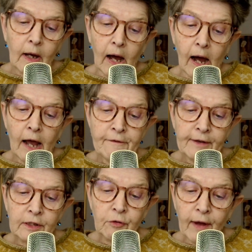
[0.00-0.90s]
I
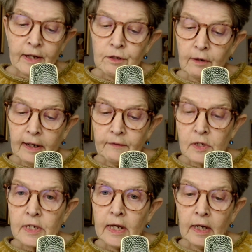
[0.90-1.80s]
felt great to leave the
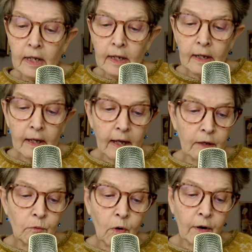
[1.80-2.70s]
skinny
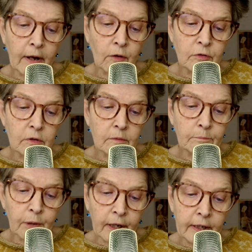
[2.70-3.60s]
and worn-out
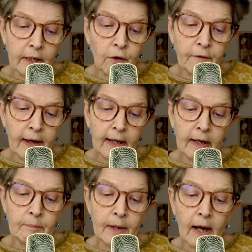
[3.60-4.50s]
body of
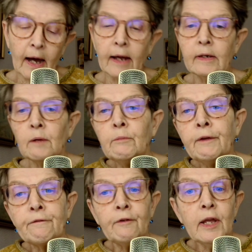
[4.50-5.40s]
Helen behind and
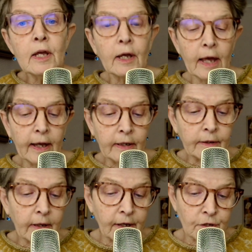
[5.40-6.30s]
be free
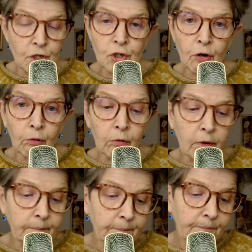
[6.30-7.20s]
again as a
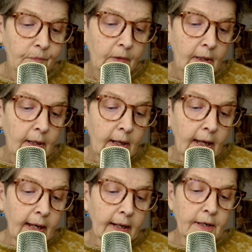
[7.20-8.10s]
soul.
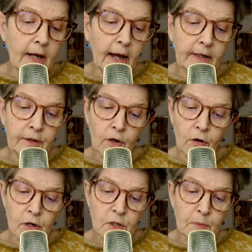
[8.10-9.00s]
Helen died in the
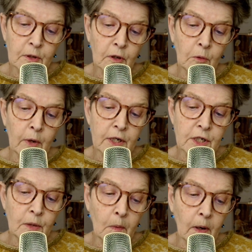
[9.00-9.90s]
hospital where
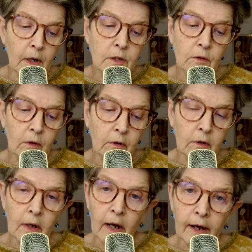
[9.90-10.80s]
she worked all her
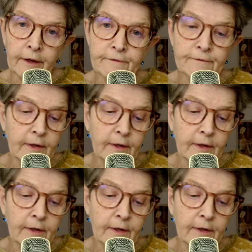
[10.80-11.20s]
life.